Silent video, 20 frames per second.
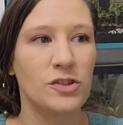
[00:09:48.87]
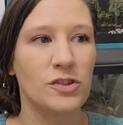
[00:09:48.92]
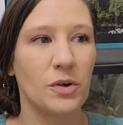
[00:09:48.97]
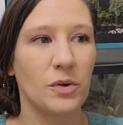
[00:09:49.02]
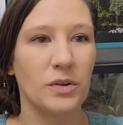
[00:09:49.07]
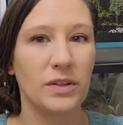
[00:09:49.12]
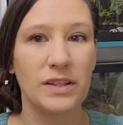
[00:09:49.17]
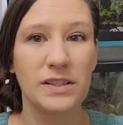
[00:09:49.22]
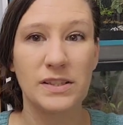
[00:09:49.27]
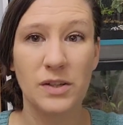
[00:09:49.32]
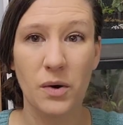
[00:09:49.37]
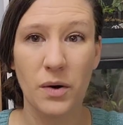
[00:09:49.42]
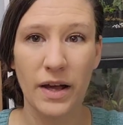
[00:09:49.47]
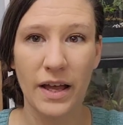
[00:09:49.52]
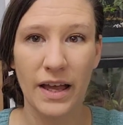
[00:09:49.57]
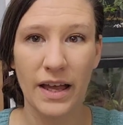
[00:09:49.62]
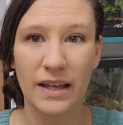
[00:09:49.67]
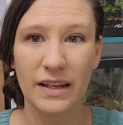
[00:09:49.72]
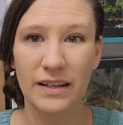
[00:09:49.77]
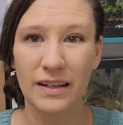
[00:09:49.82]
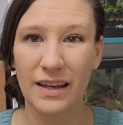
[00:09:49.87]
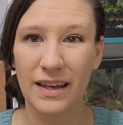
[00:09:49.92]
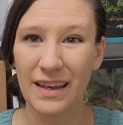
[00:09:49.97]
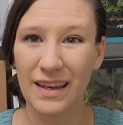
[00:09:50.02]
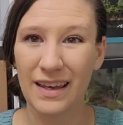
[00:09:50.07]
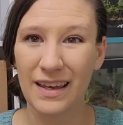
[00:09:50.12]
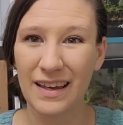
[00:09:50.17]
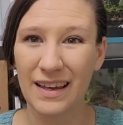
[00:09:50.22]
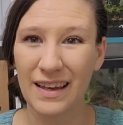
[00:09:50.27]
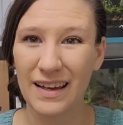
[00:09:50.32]
So let's go ahead
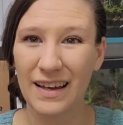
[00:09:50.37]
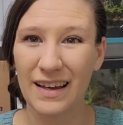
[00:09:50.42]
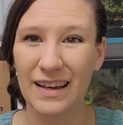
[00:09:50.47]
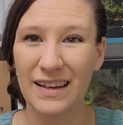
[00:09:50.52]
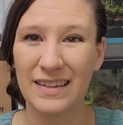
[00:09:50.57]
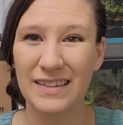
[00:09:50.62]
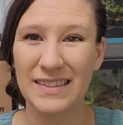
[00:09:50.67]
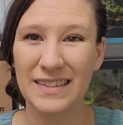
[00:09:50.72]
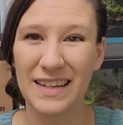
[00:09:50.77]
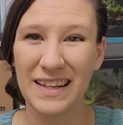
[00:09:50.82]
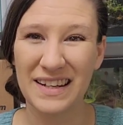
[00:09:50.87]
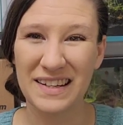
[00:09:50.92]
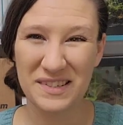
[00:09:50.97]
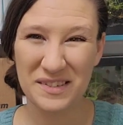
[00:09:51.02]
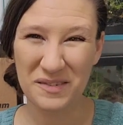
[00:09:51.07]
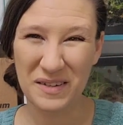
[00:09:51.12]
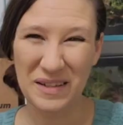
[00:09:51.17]
and get